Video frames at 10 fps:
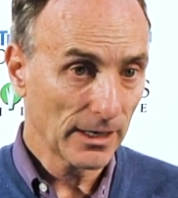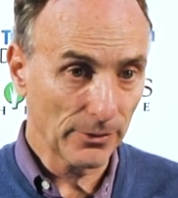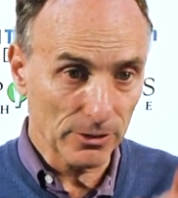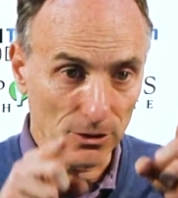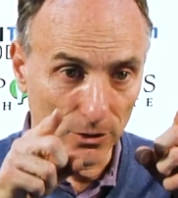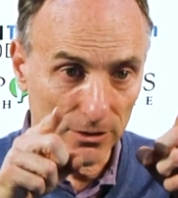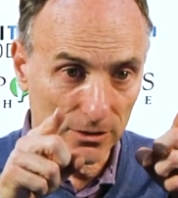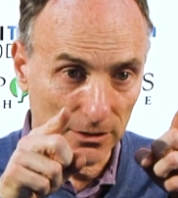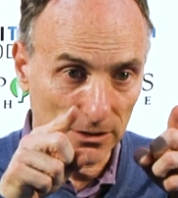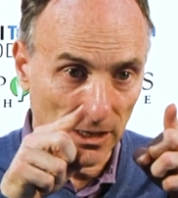and we'd notice
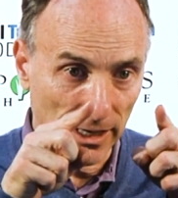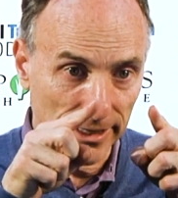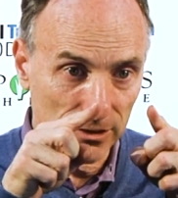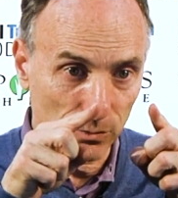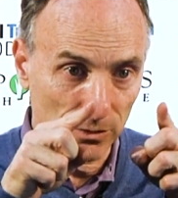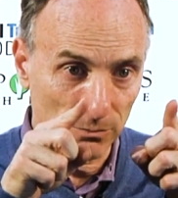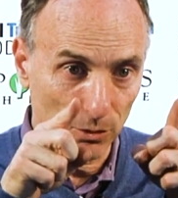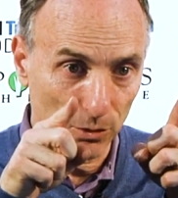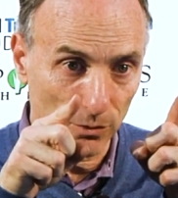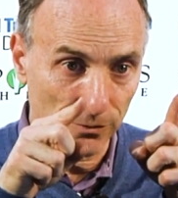that the eyes would
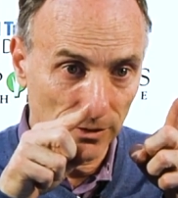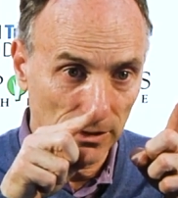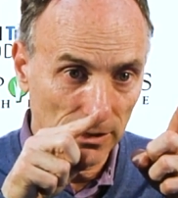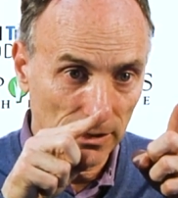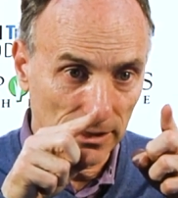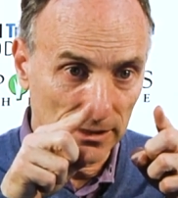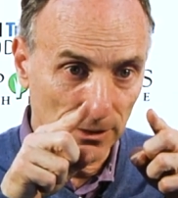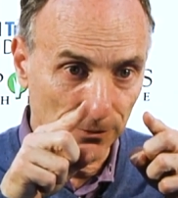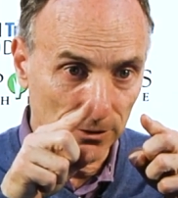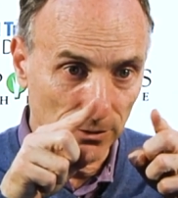move in
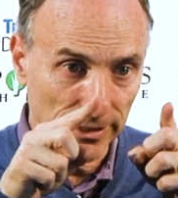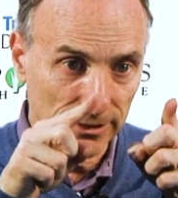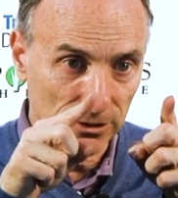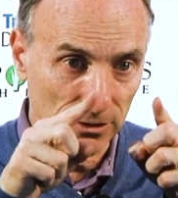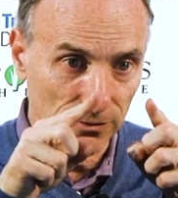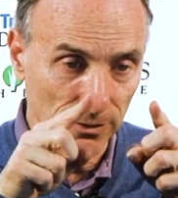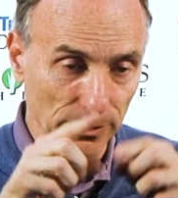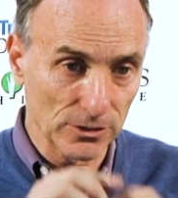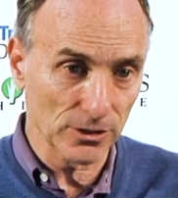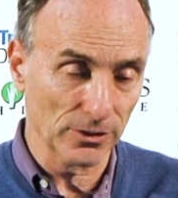different directions from
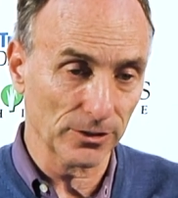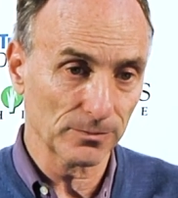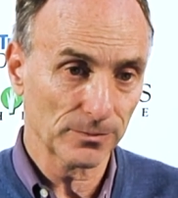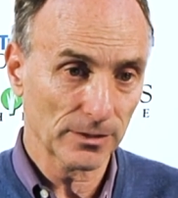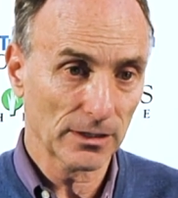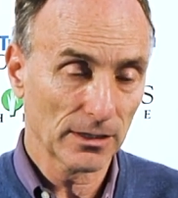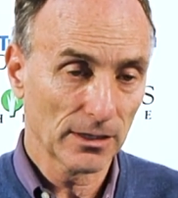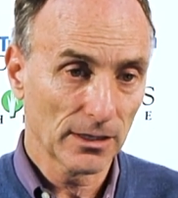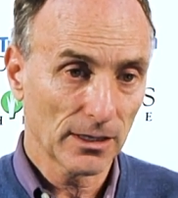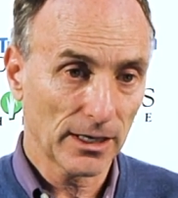each other.
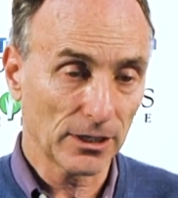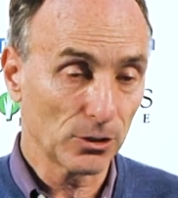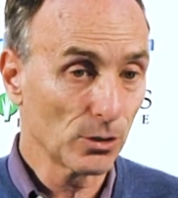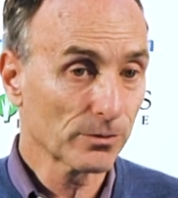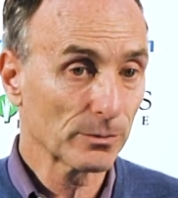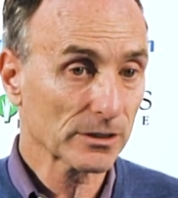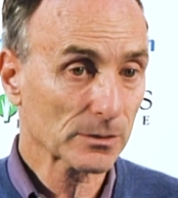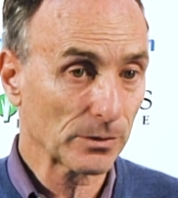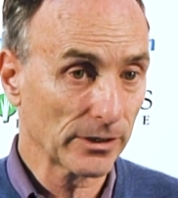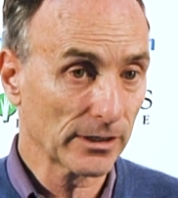And he knew from
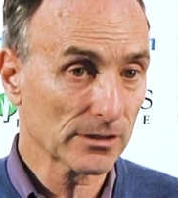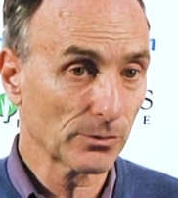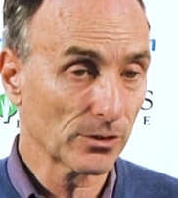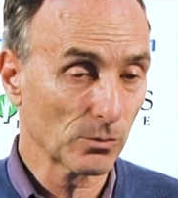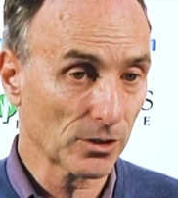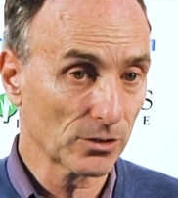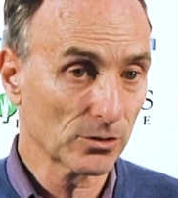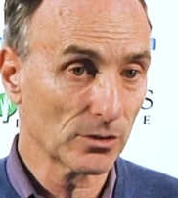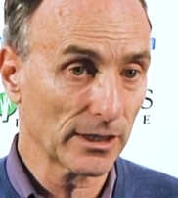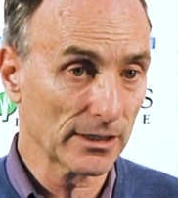experience that within one or
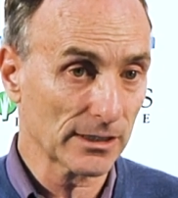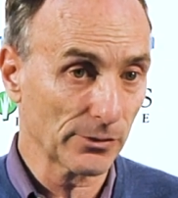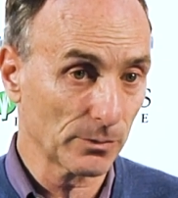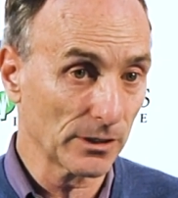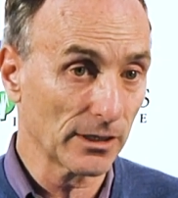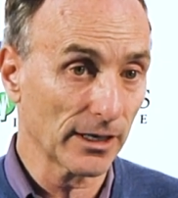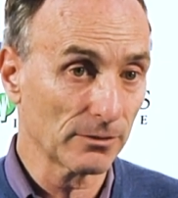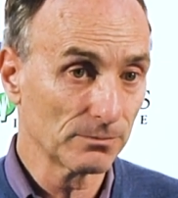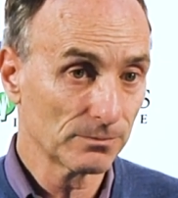two days they would be dead.